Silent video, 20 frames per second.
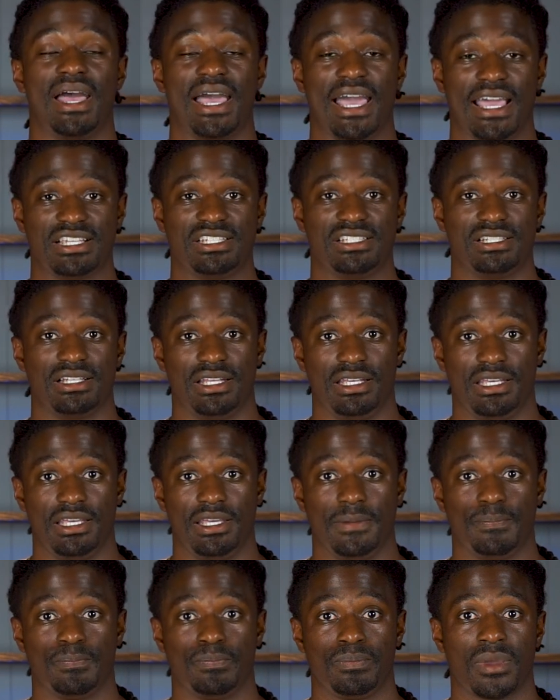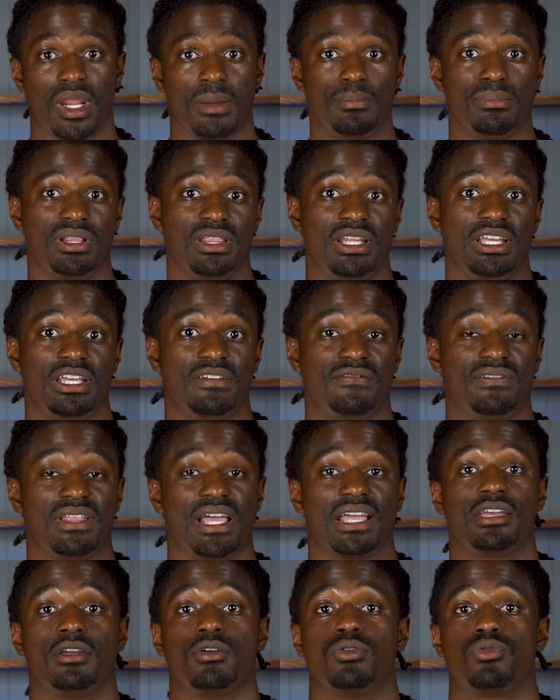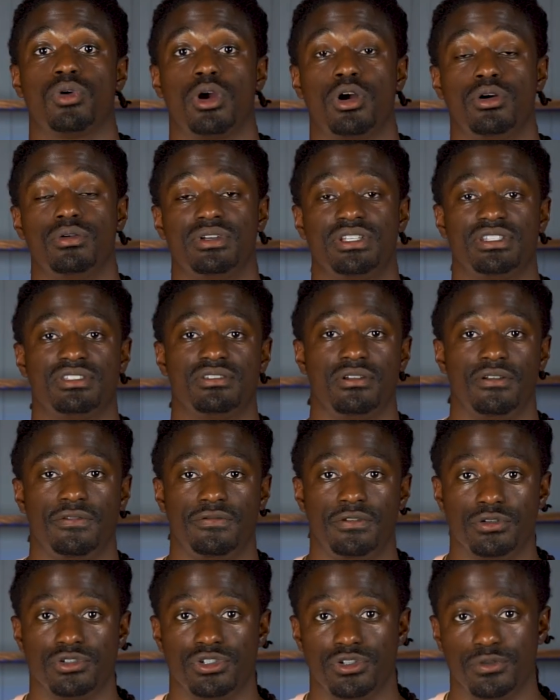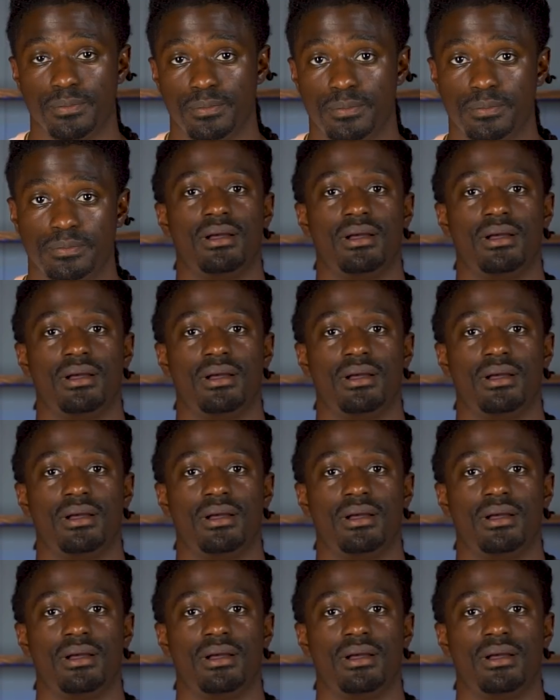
actually believe that can grow into the future.